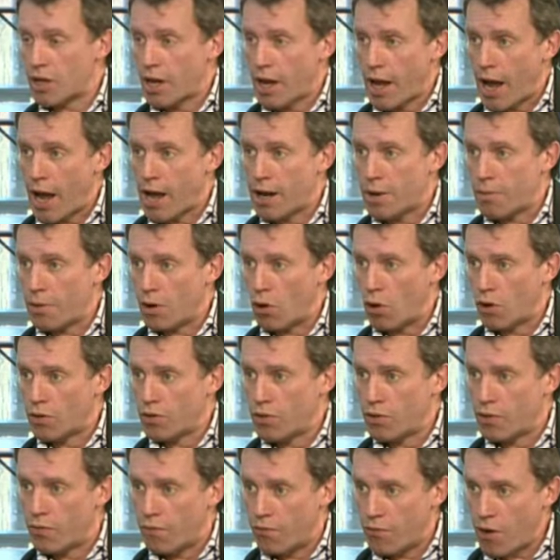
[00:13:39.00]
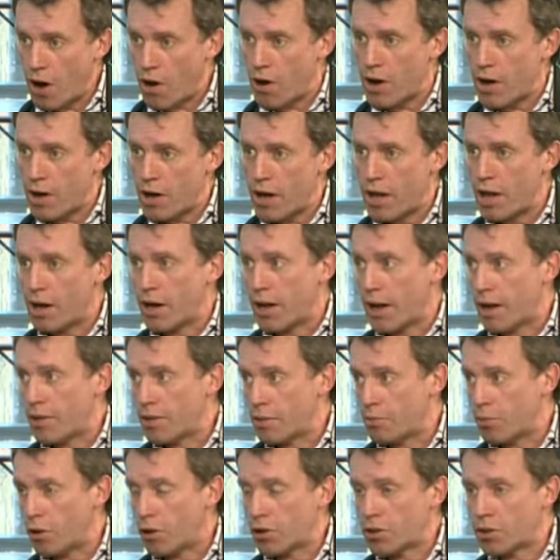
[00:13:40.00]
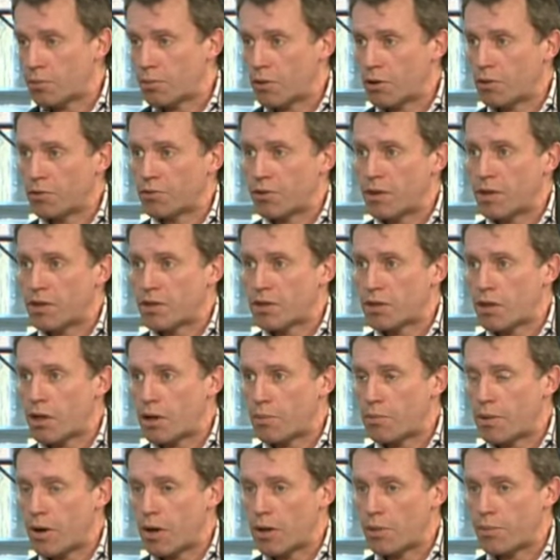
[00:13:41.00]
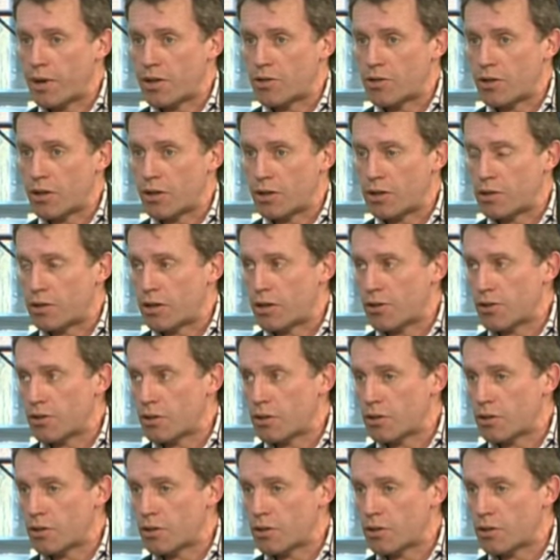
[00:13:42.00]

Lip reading: and very nearly at the bottom of the entire parliamentary contingent.